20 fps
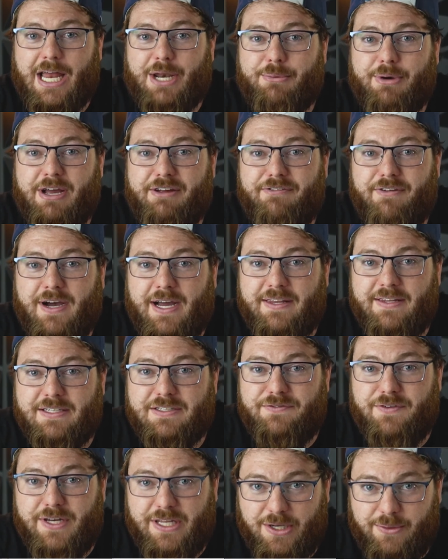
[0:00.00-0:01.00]
do I find these
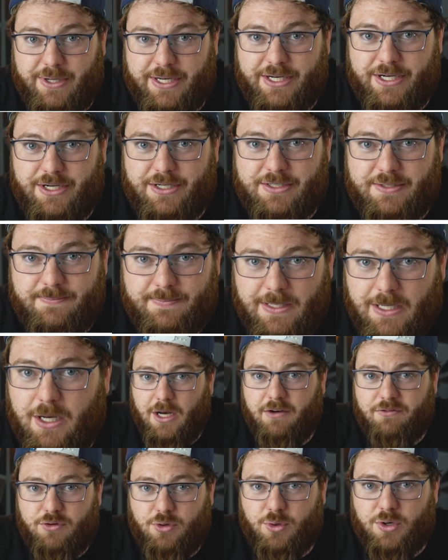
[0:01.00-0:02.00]
video editors?
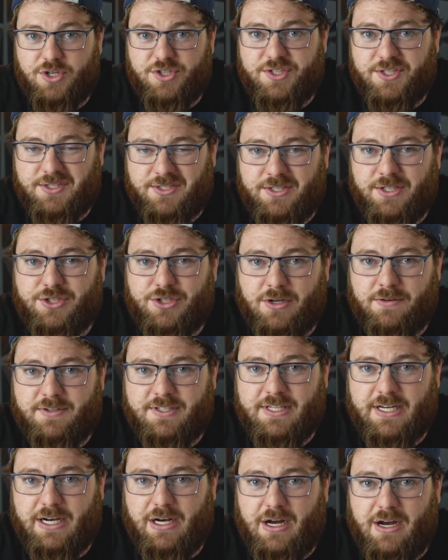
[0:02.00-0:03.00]
Of course, this is a service
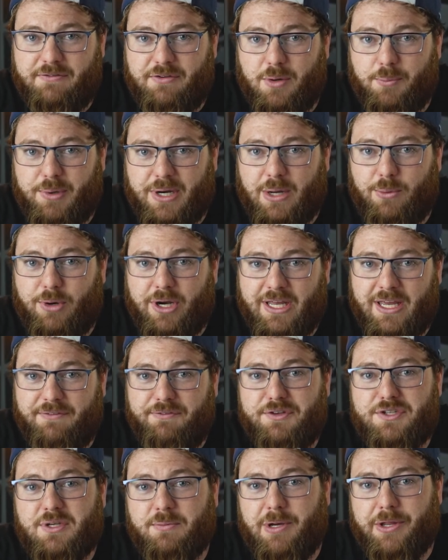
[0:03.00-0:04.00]
that I offer, but I want to give
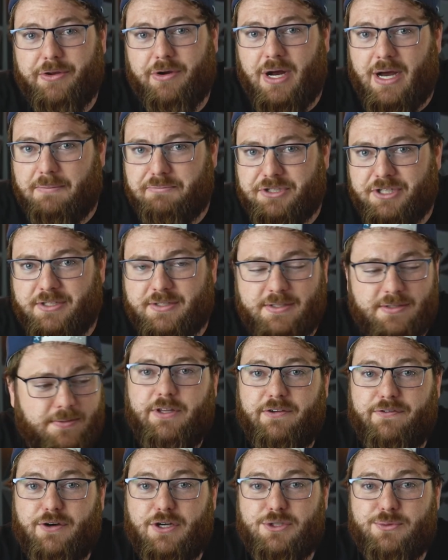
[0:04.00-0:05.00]
you some other options.
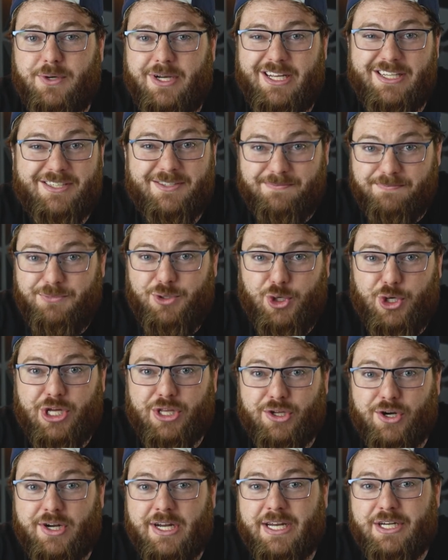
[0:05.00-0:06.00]
The first one is you can
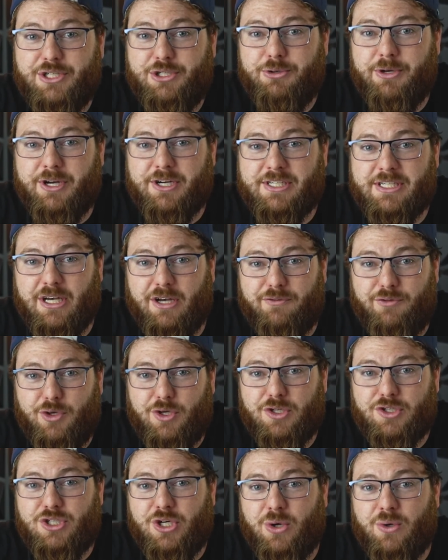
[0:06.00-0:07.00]
learn how to do it yourself. You
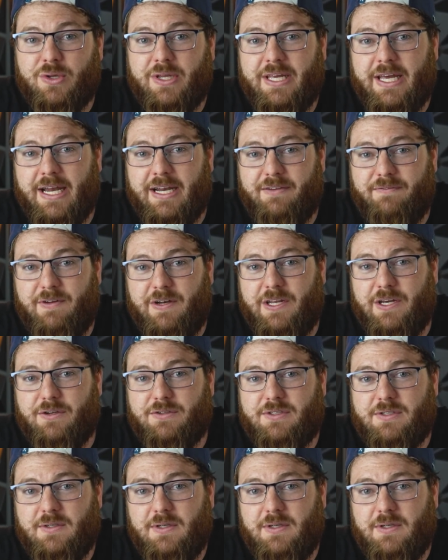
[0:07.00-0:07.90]
can totally edit videos.